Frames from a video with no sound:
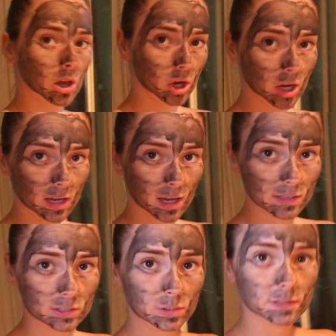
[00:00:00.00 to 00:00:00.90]
Okay
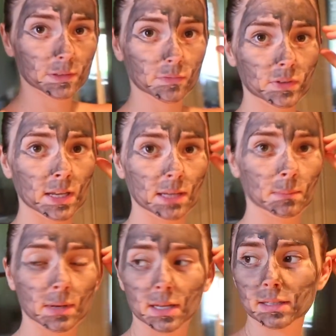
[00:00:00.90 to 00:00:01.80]
guys, so it's
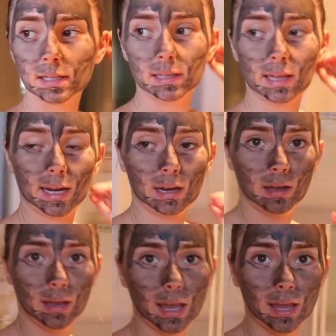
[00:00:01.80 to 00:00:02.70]
15 minutes
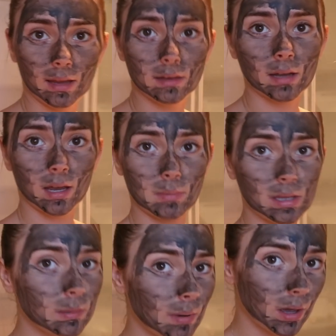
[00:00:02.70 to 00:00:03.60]
later and I'm
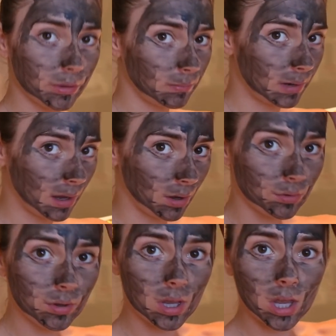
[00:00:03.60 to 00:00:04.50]
in the bathroom
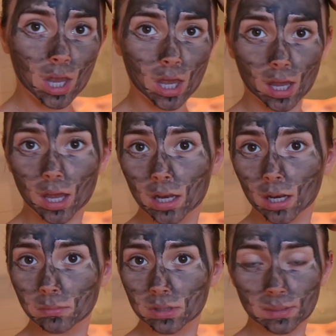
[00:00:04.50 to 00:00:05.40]
now and
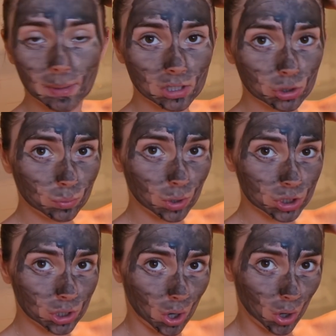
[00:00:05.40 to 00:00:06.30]
I'm just about to
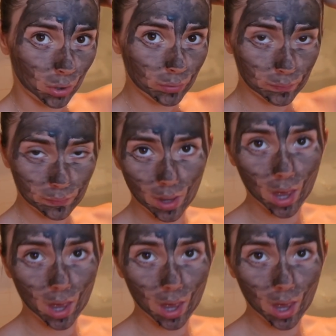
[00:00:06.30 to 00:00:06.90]
wash it off.